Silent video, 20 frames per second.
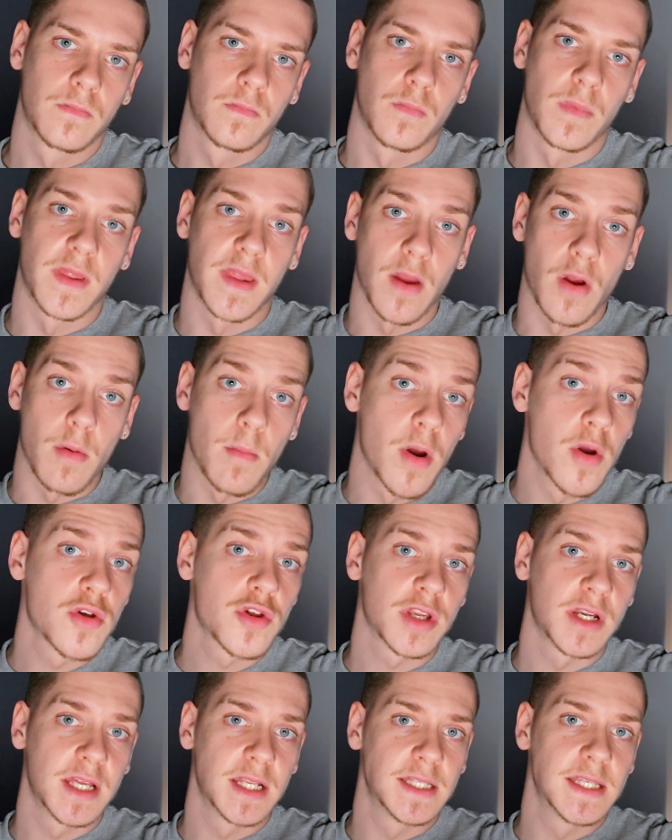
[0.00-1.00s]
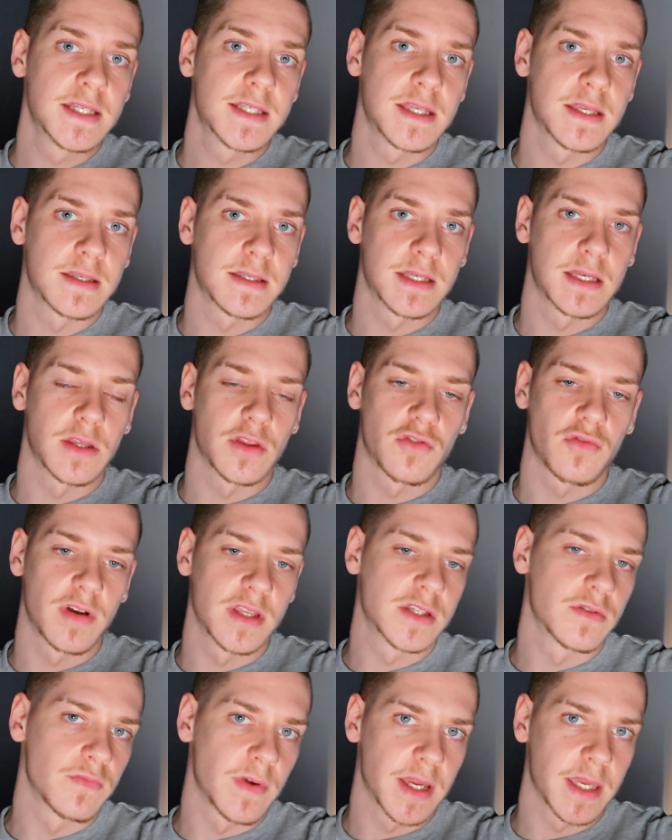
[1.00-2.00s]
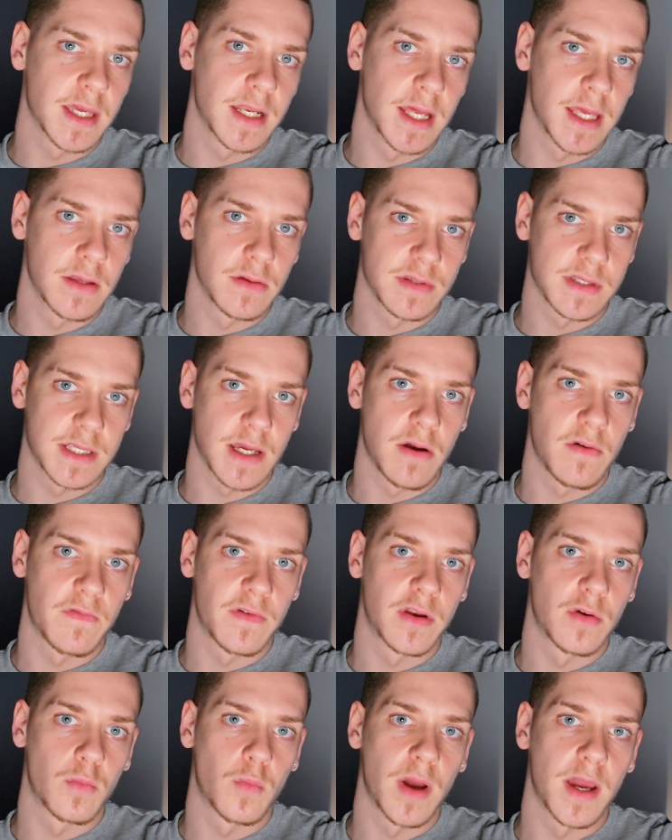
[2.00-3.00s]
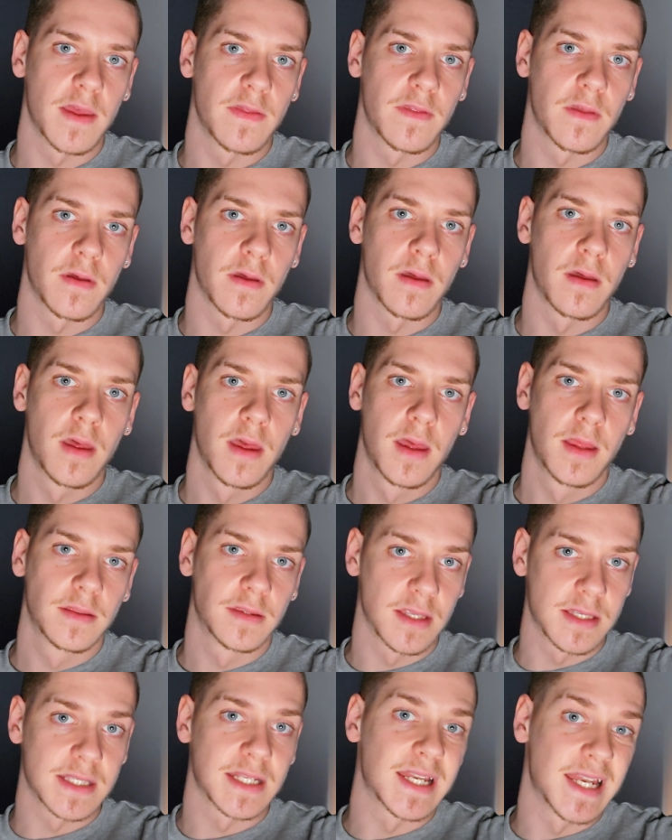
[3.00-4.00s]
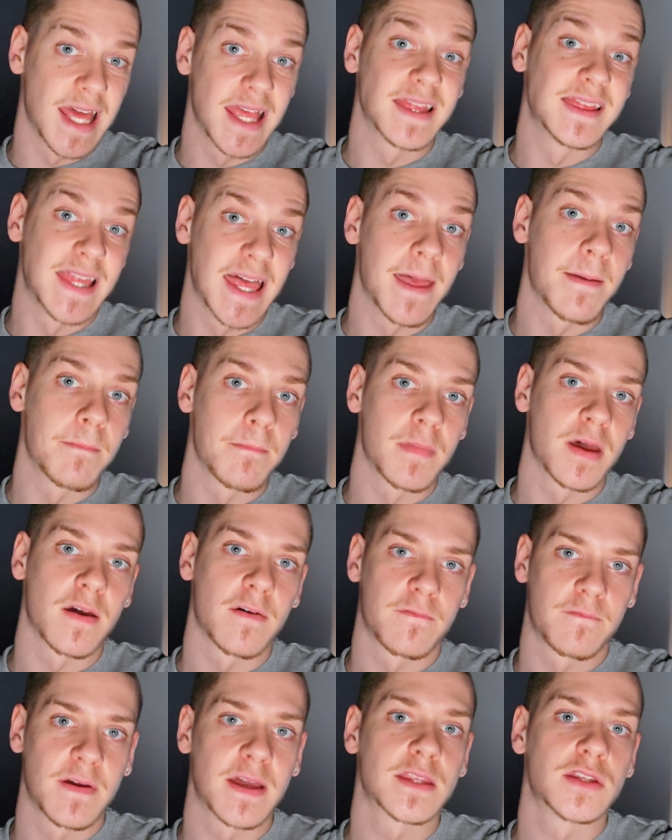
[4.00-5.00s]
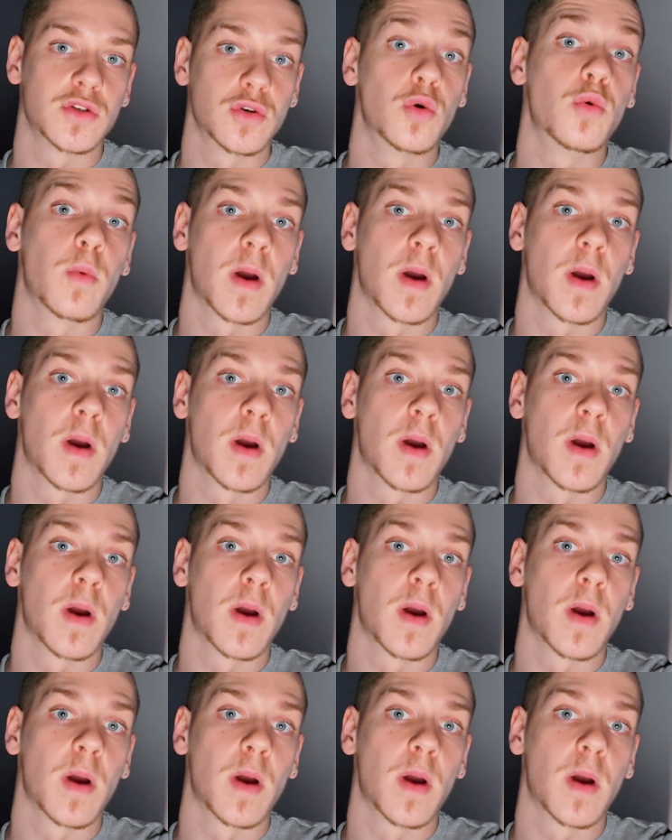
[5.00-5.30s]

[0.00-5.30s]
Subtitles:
When they're emotionally distancing, try to regulate yourself in a way that doesn't let them affect your